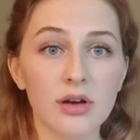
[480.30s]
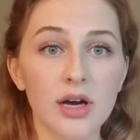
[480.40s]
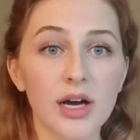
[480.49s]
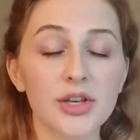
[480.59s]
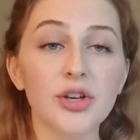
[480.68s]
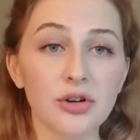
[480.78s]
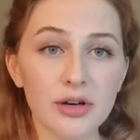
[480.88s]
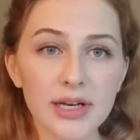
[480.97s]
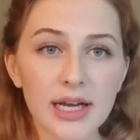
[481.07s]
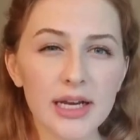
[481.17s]

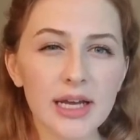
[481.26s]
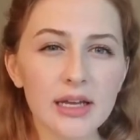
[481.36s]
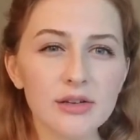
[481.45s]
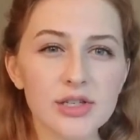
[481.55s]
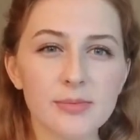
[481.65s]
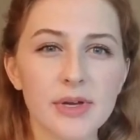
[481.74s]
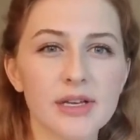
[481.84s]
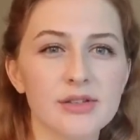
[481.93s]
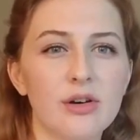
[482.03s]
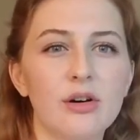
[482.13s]
urinating, just
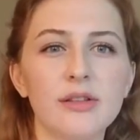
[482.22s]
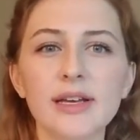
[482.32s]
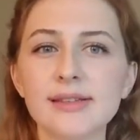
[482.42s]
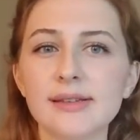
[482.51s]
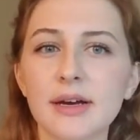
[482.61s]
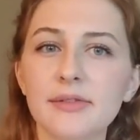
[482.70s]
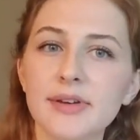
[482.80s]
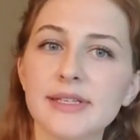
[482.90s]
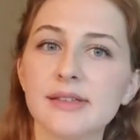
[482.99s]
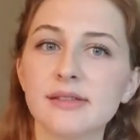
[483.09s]
because all that stuff
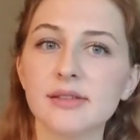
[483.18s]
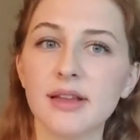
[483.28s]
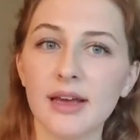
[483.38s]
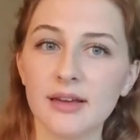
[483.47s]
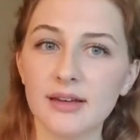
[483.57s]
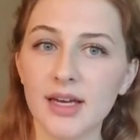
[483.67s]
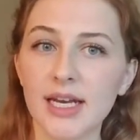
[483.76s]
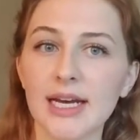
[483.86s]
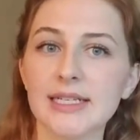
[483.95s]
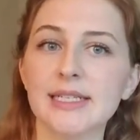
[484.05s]
is like
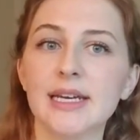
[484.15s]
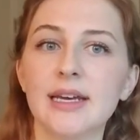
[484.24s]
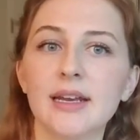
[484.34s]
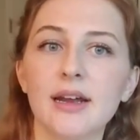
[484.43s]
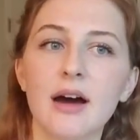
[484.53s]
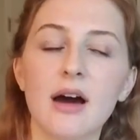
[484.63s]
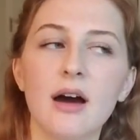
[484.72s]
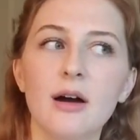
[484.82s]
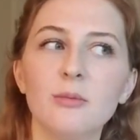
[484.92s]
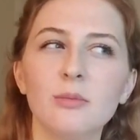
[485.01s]
connected.
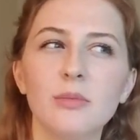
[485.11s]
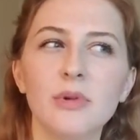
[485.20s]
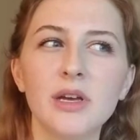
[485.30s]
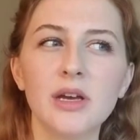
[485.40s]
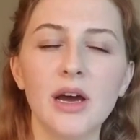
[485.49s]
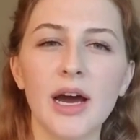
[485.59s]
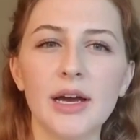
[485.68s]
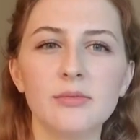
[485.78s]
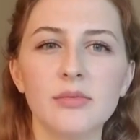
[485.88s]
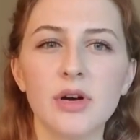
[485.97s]
I'm
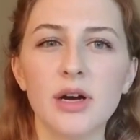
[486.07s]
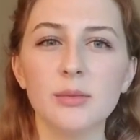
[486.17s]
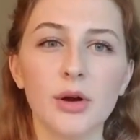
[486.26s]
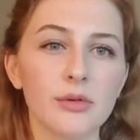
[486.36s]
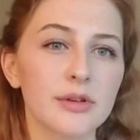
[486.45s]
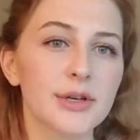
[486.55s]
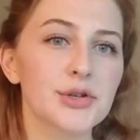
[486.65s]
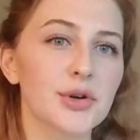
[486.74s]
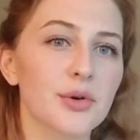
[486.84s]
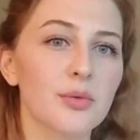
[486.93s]
not really
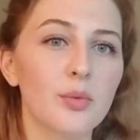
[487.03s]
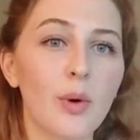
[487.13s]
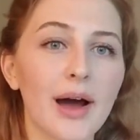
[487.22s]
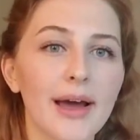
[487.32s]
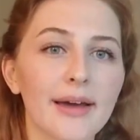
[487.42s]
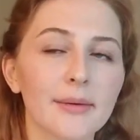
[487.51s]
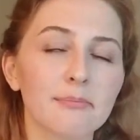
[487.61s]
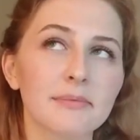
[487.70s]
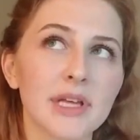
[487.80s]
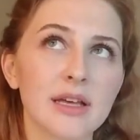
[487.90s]
sure why
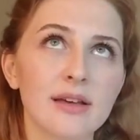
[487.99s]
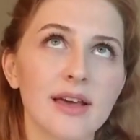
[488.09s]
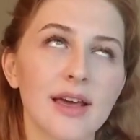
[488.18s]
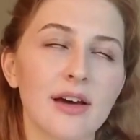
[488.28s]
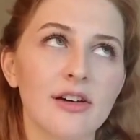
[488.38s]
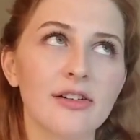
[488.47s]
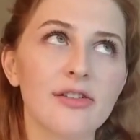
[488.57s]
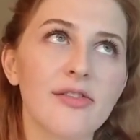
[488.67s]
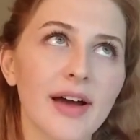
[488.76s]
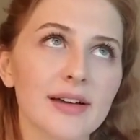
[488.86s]
it
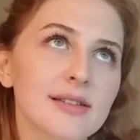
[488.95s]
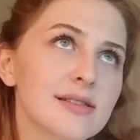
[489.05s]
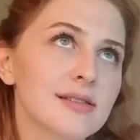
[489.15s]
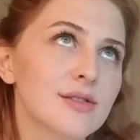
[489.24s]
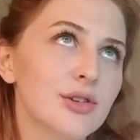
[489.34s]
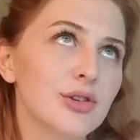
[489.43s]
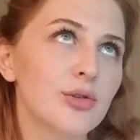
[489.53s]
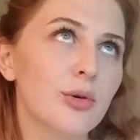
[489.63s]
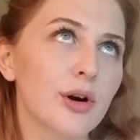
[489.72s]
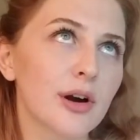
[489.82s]
affects
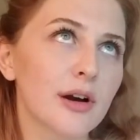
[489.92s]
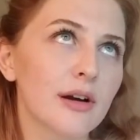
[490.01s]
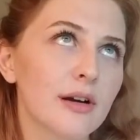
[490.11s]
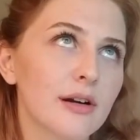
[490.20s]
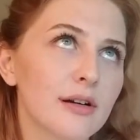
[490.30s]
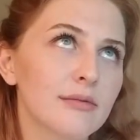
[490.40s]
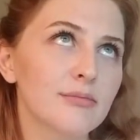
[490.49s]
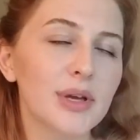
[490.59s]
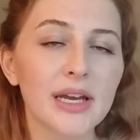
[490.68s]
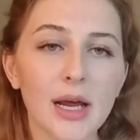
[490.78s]
your
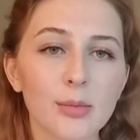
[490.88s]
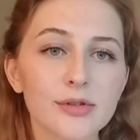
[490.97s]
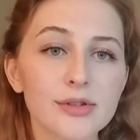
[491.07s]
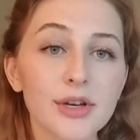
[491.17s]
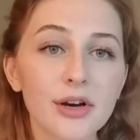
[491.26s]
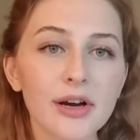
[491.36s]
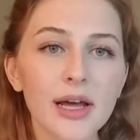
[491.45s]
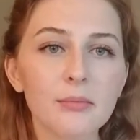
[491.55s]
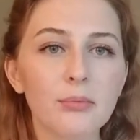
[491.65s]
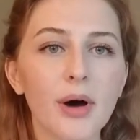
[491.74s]
being able to
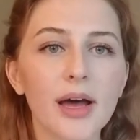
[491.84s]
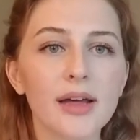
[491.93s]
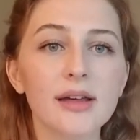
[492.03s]
urinate, but